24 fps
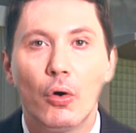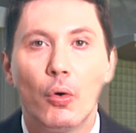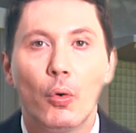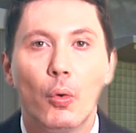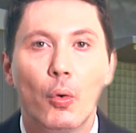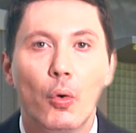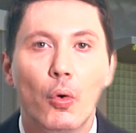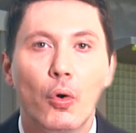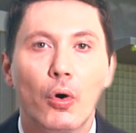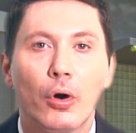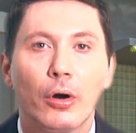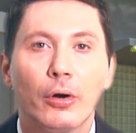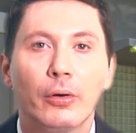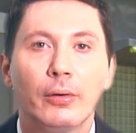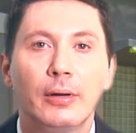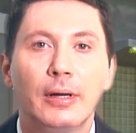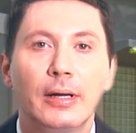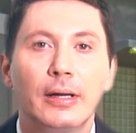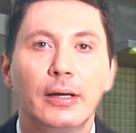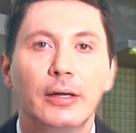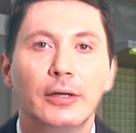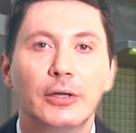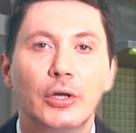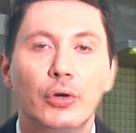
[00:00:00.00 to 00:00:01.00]
or
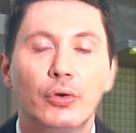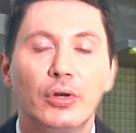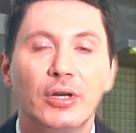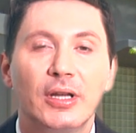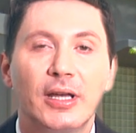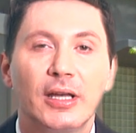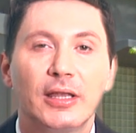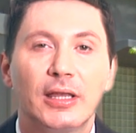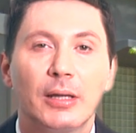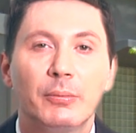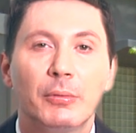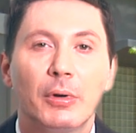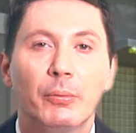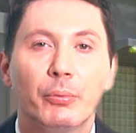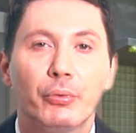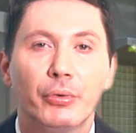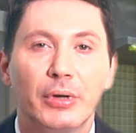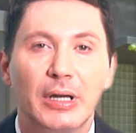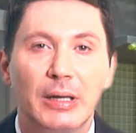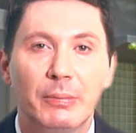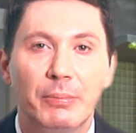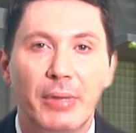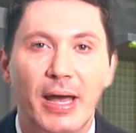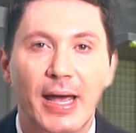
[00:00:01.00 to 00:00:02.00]
you can get them a
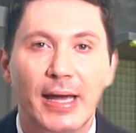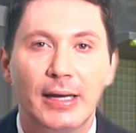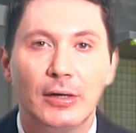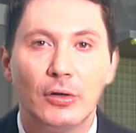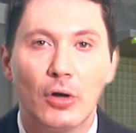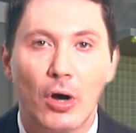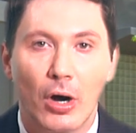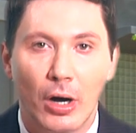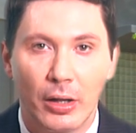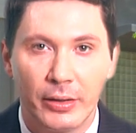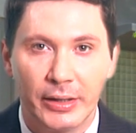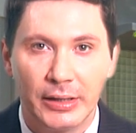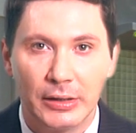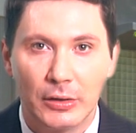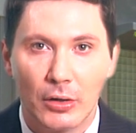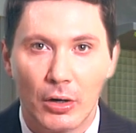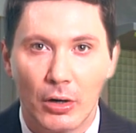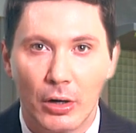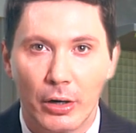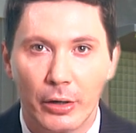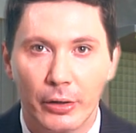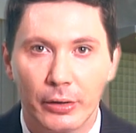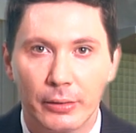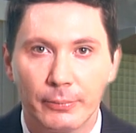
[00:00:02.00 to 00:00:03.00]
prepaid calling
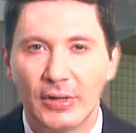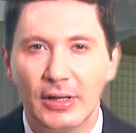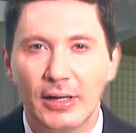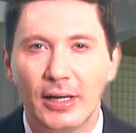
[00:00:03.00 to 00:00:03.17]
card.